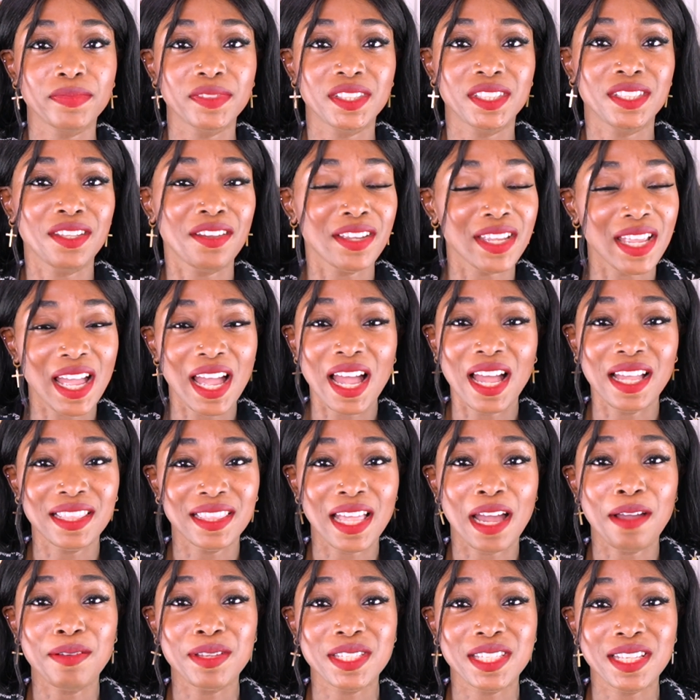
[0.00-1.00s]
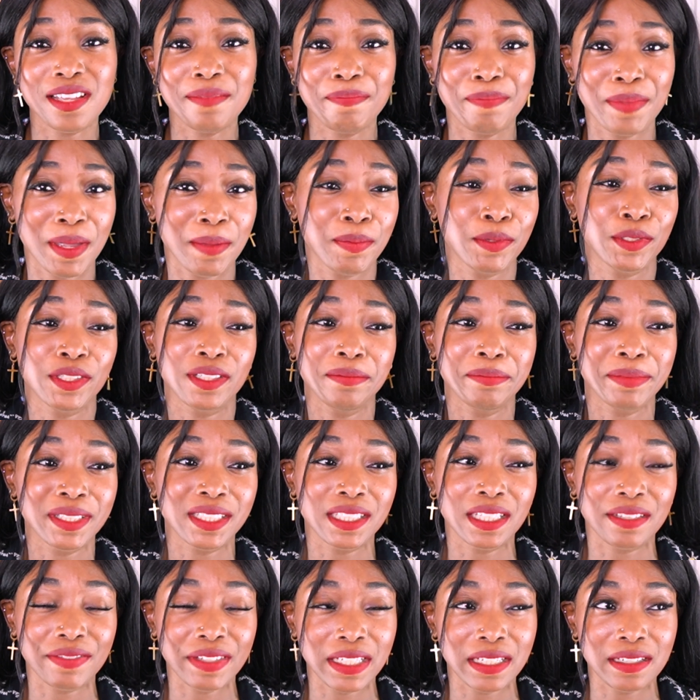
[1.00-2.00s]
So yeah, that was it. People didn't
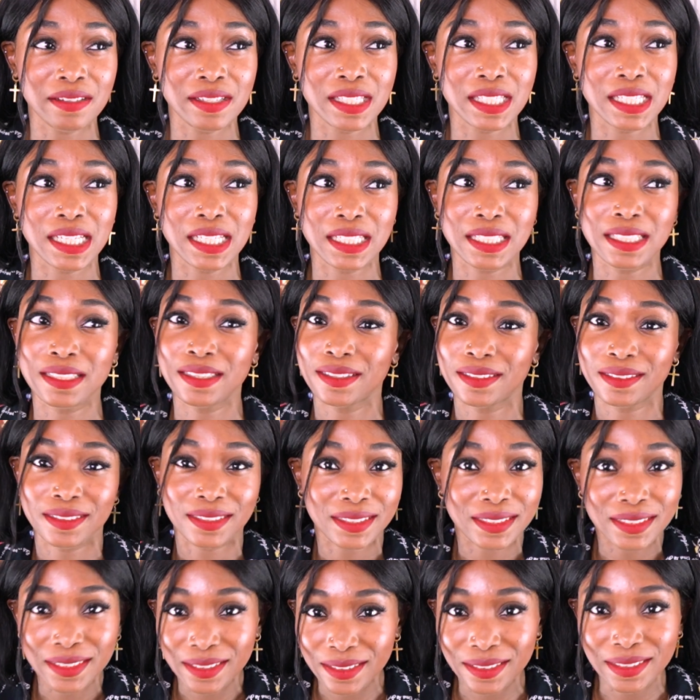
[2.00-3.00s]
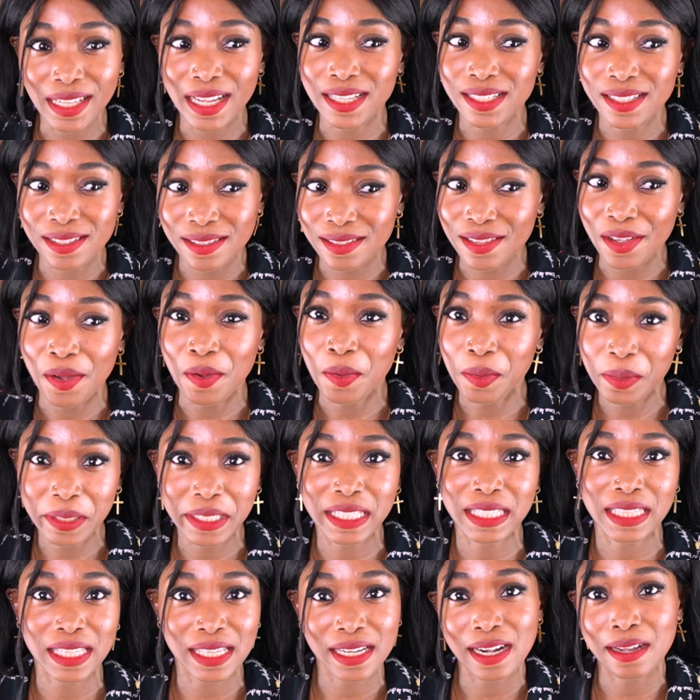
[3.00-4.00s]
believe it. I was like, that's the
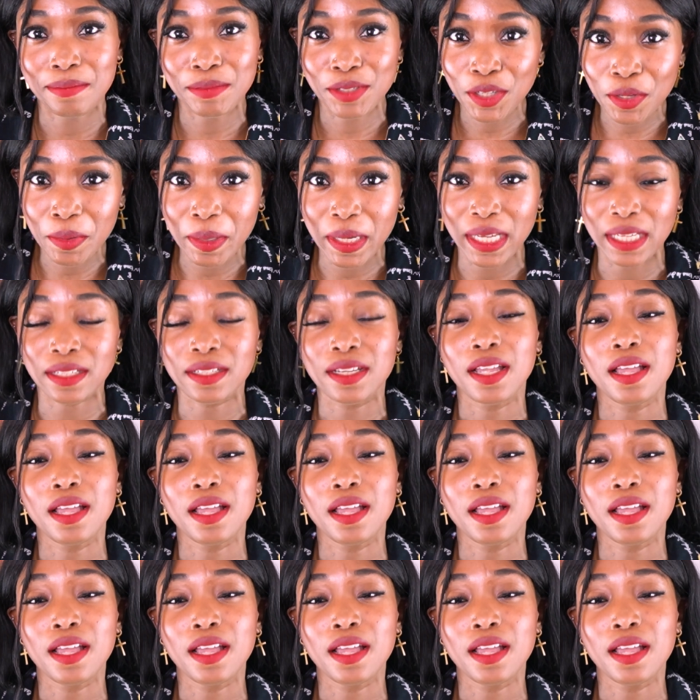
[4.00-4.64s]
only thing I'm doing.